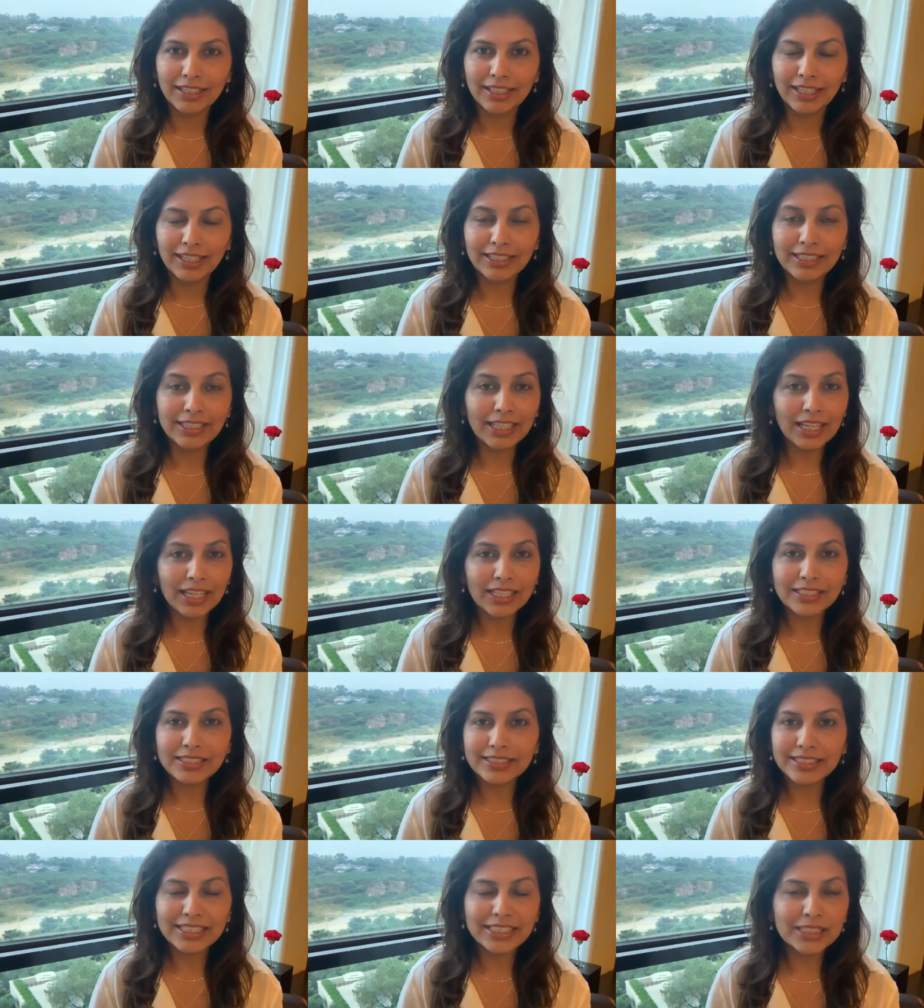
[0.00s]
In the
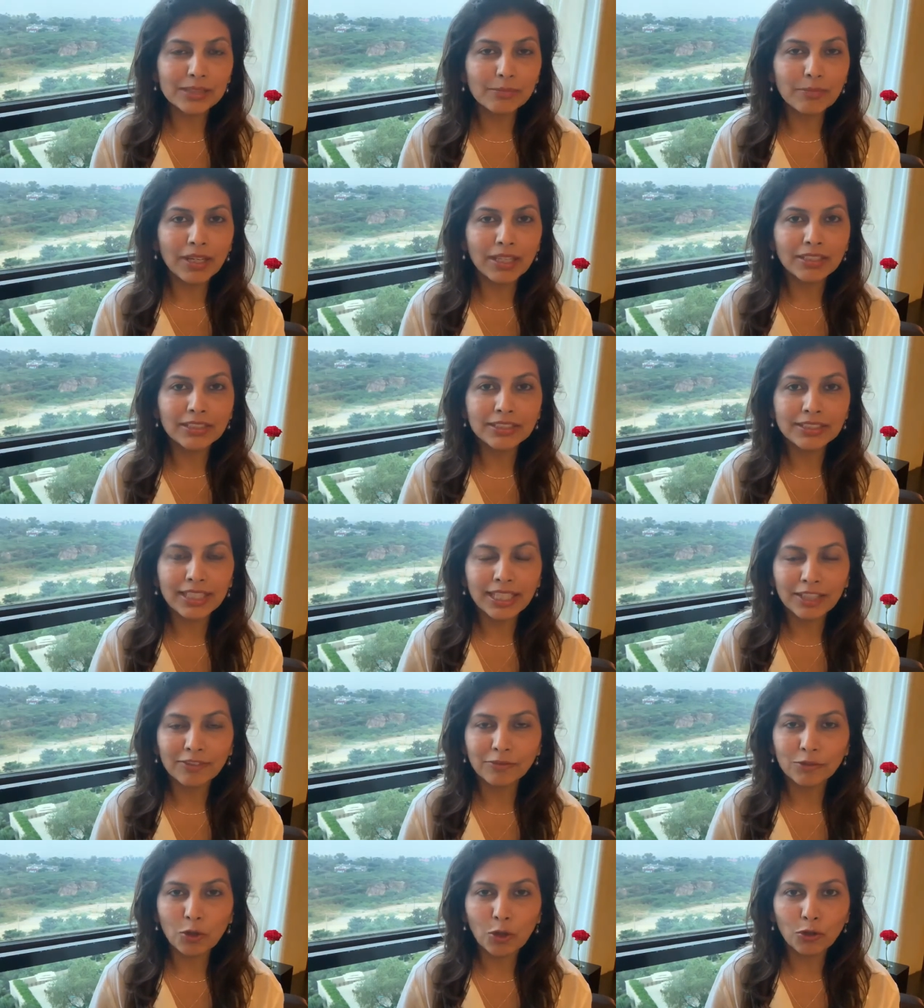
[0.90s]
last six months, I
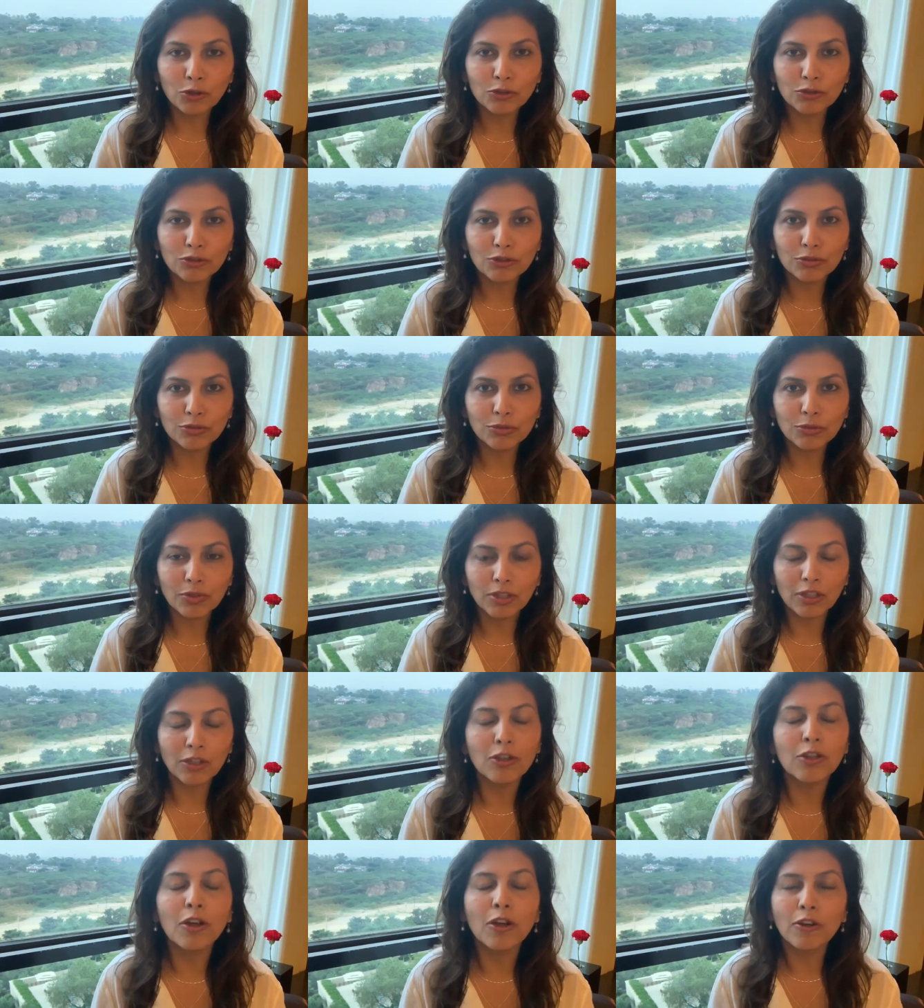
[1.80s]
have gone through a
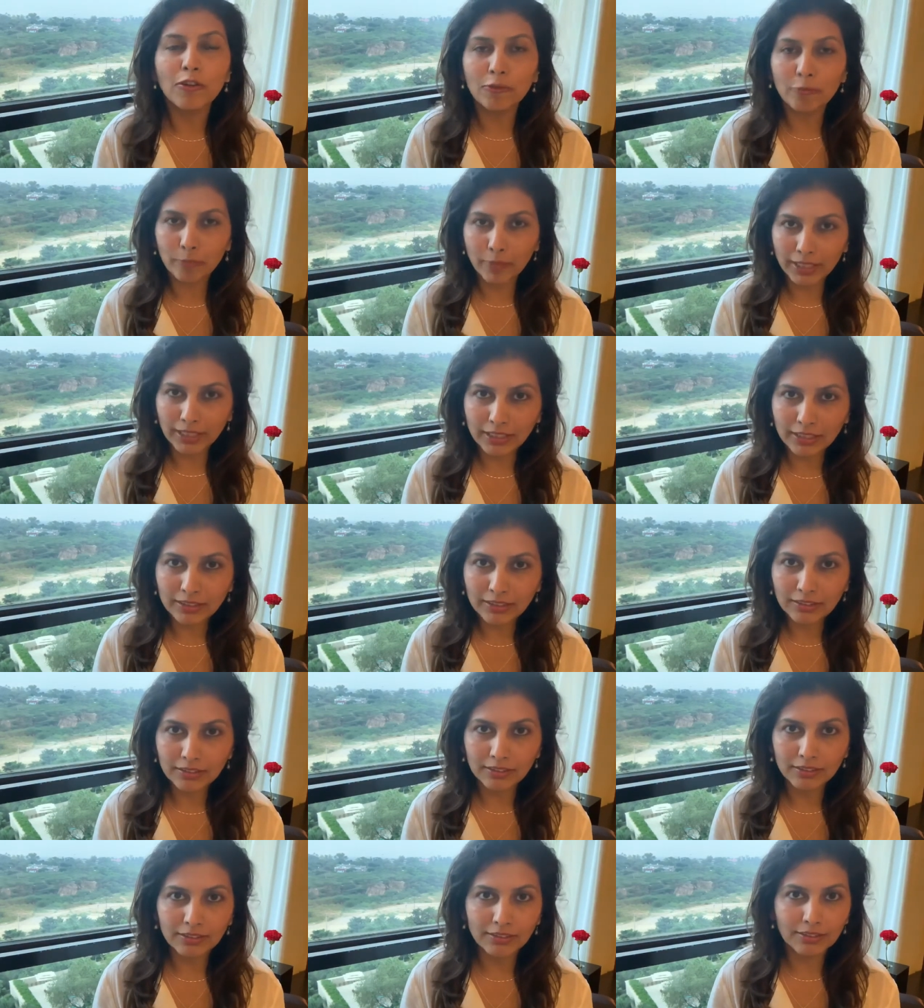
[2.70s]
lot of
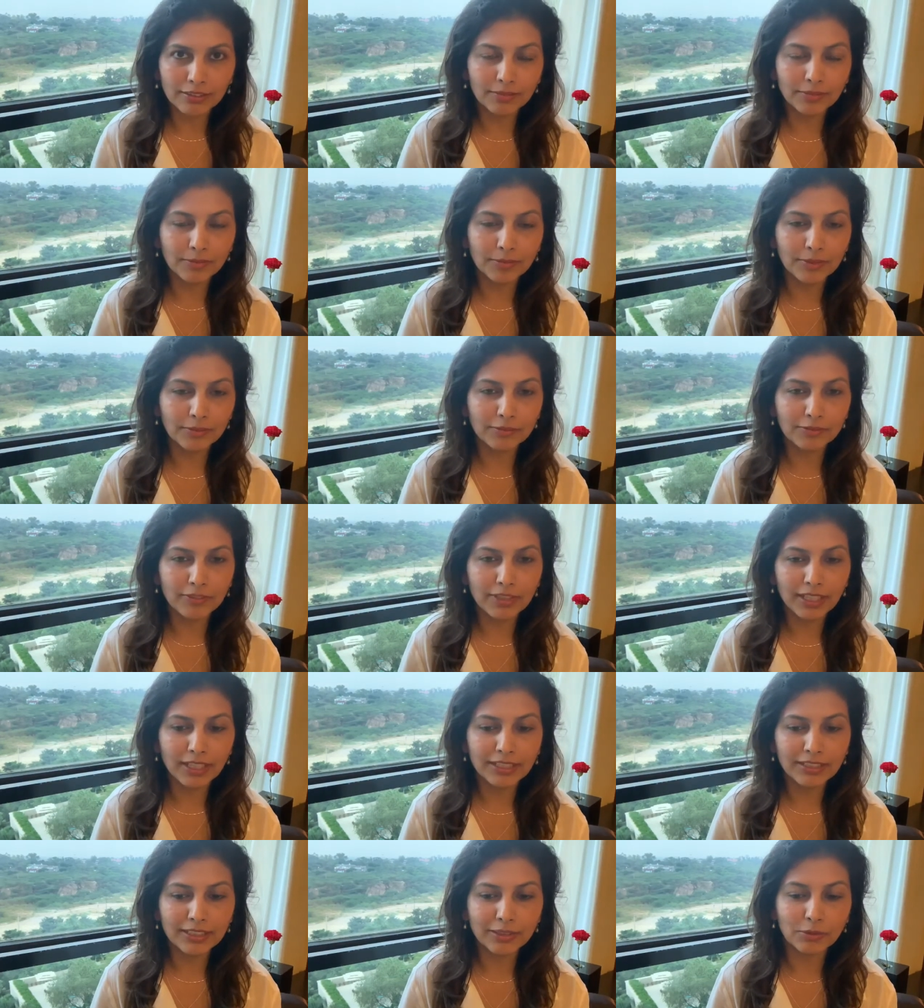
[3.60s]
pain. Uh, in
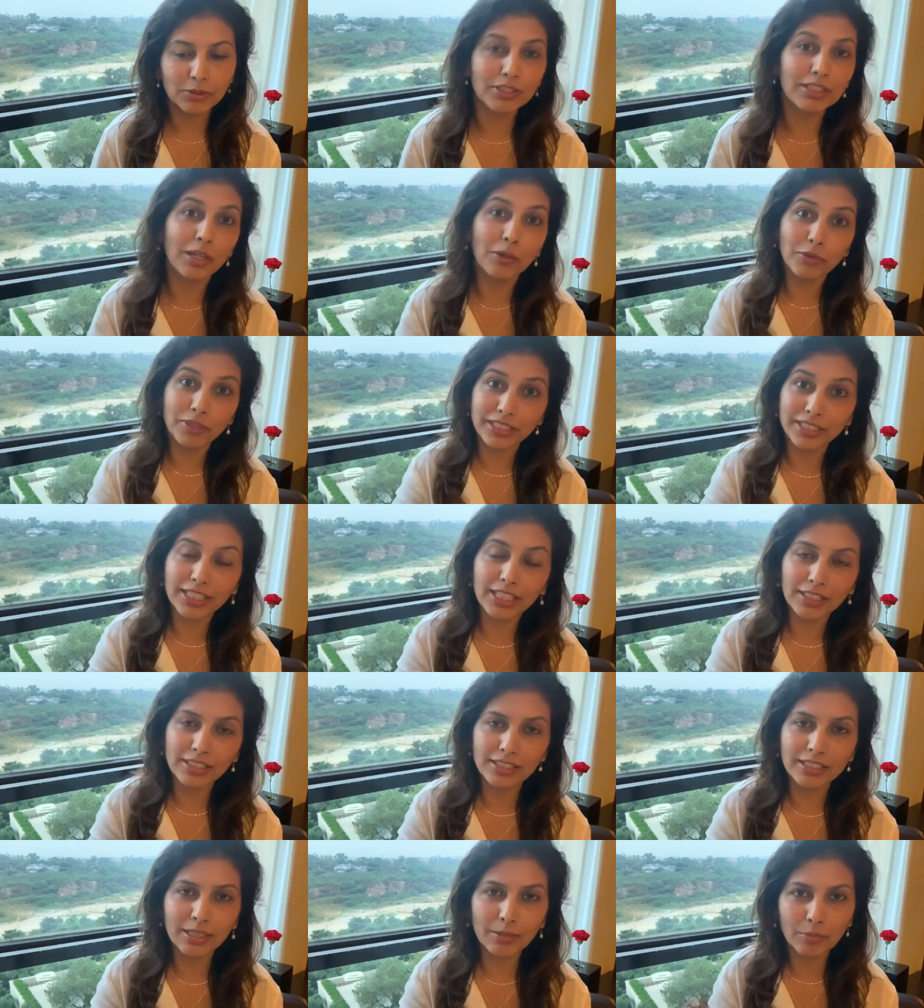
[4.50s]
fact, I was counting the
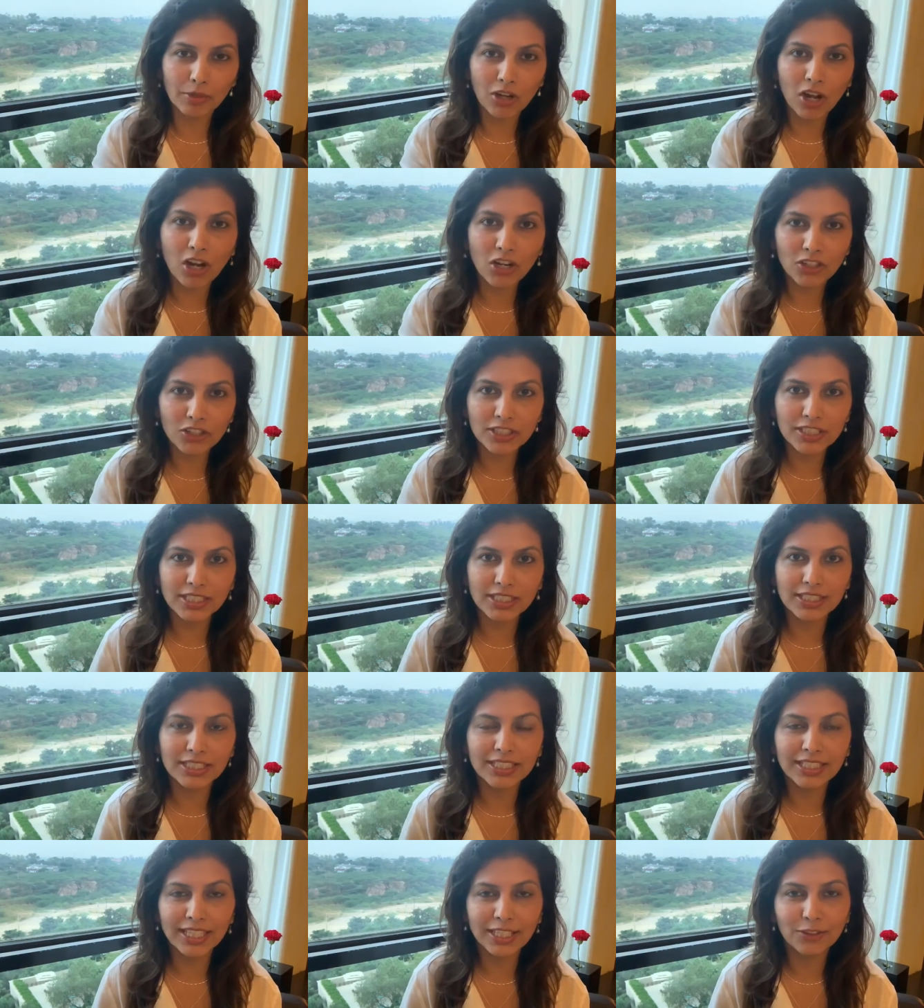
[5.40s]
other day about
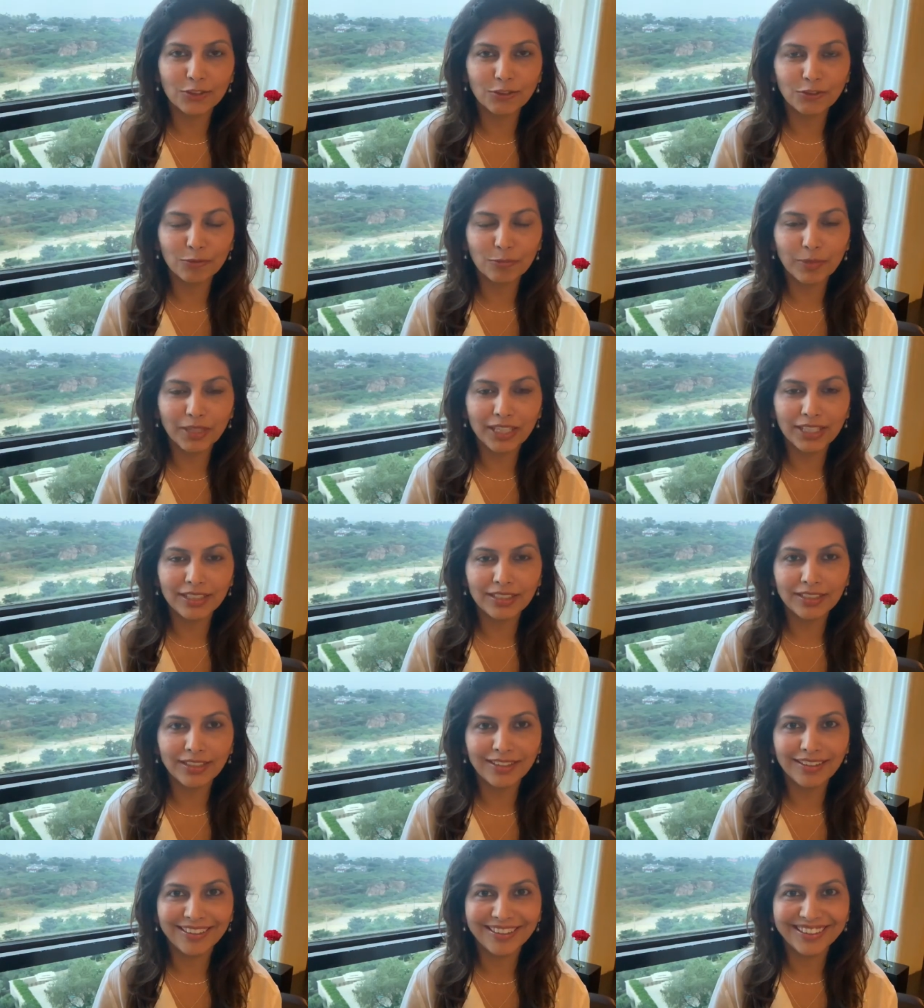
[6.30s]
160 days of
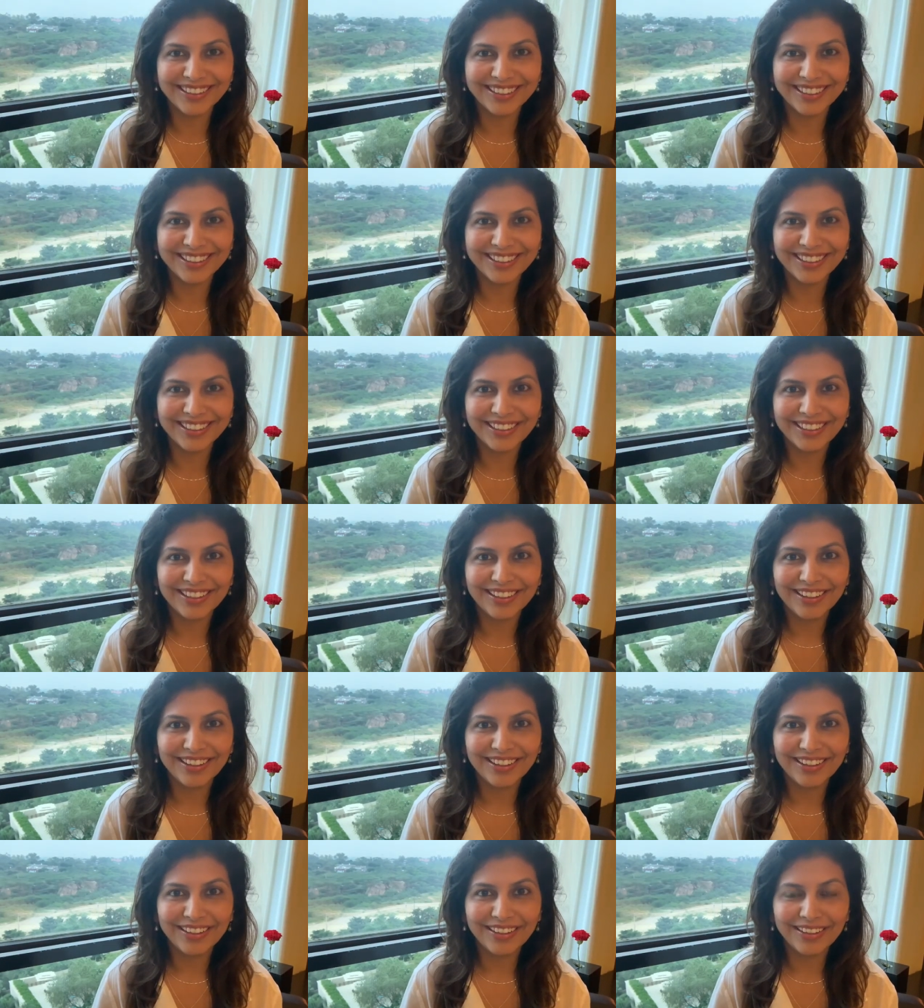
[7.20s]
pain uh,
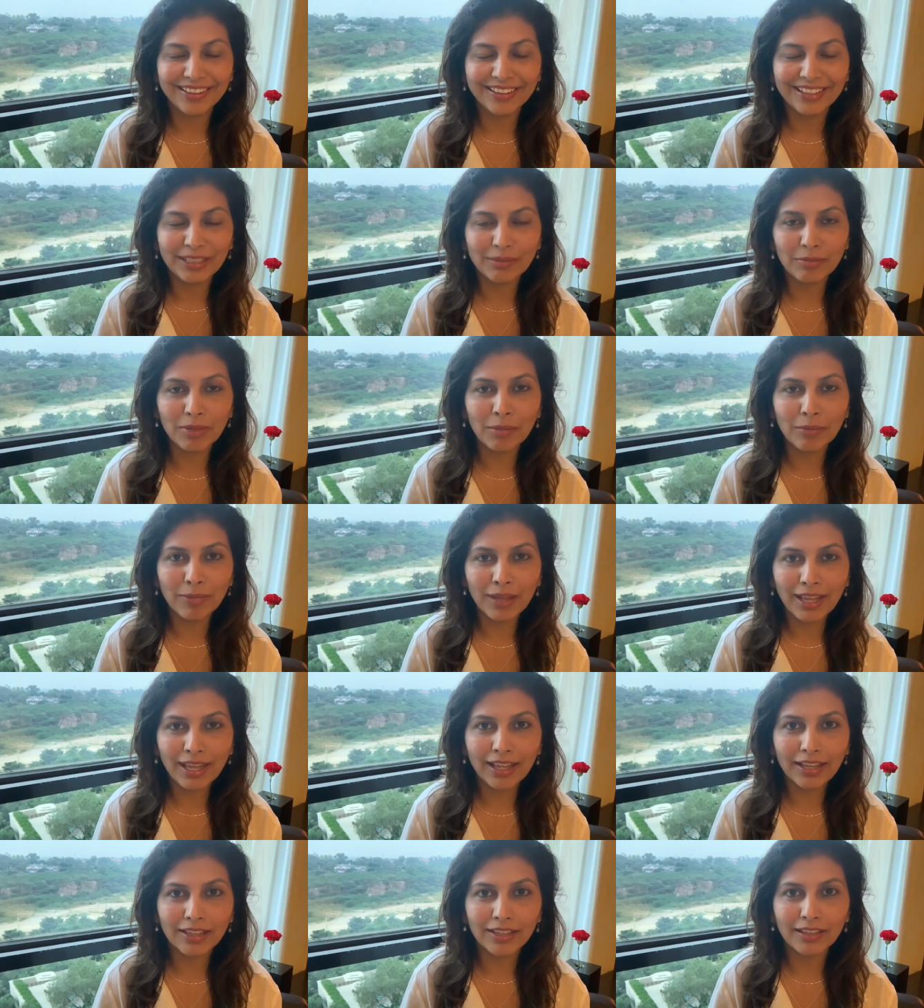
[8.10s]
uh, in my
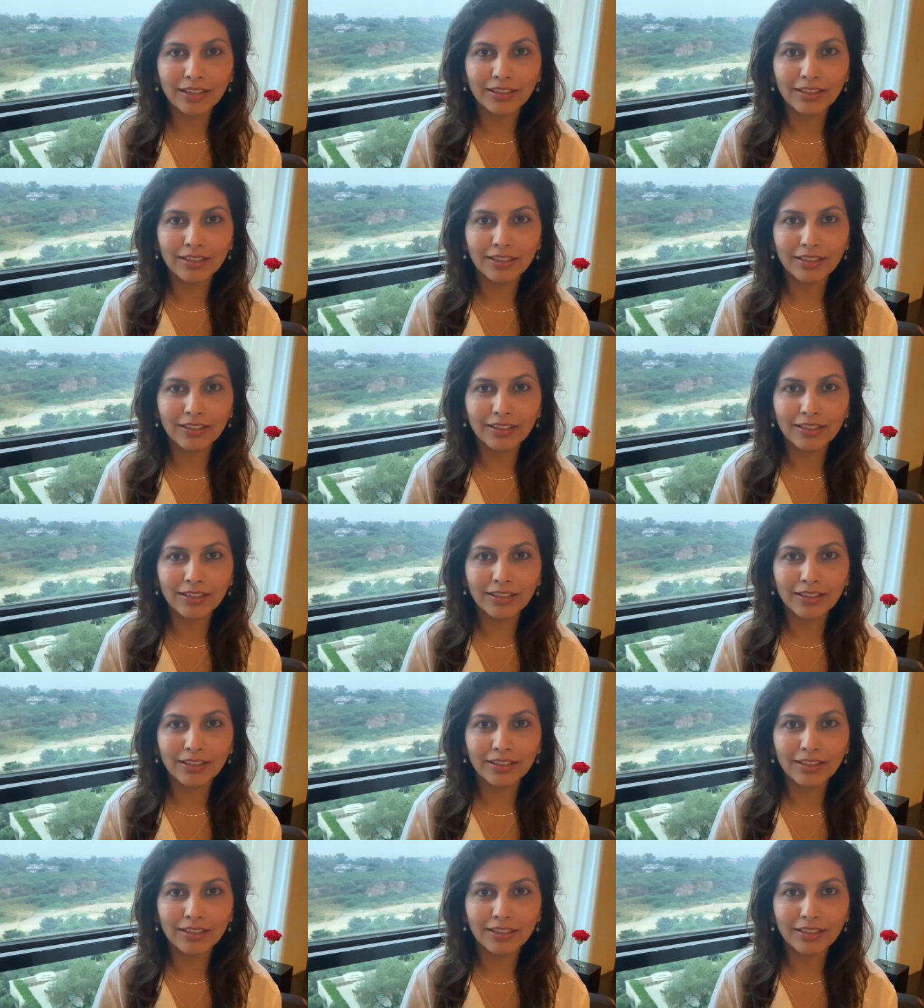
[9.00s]
back